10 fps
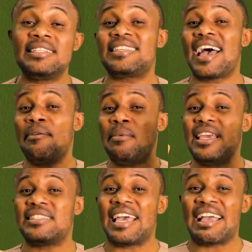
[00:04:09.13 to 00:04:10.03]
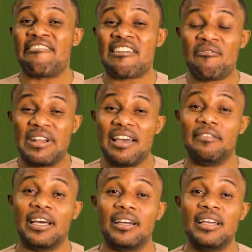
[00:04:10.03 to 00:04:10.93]
Time is a ground
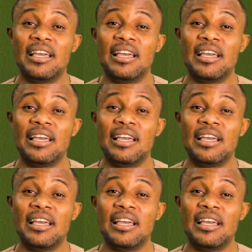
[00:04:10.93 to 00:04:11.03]
leveler.